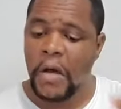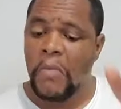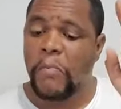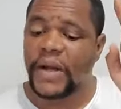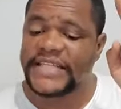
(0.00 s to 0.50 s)

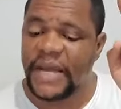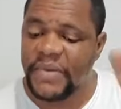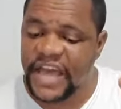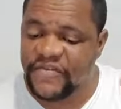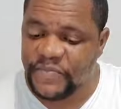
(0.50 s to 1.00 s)
but
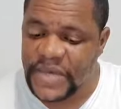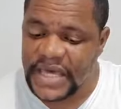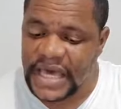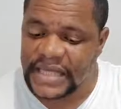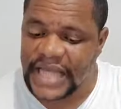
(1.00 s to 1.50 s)

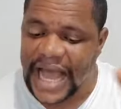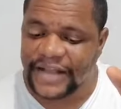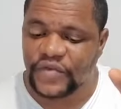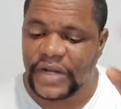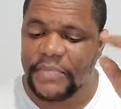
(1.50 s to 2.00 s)
WFP is
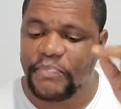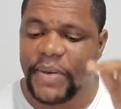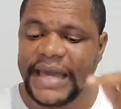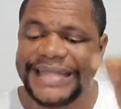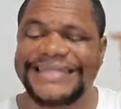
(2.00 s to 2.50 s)
actually
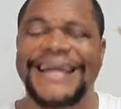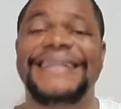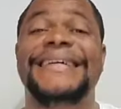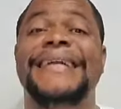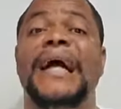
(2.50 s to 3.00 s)
paying
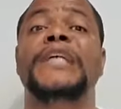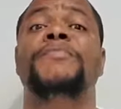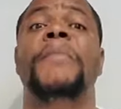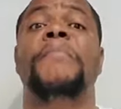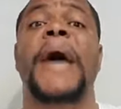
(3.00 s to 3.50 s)
$13
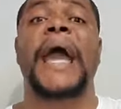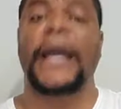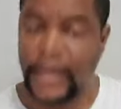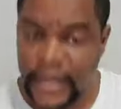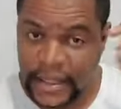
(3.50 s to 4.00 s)
per bag.
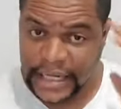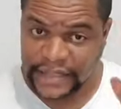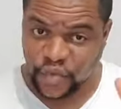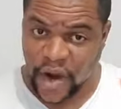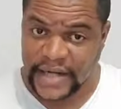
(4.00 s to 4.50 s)
That's
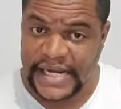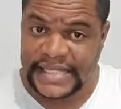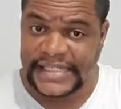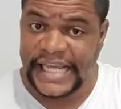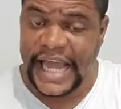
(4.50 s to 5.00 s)
Rodney
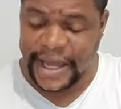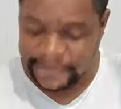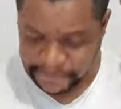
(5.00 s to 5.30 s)
Sear.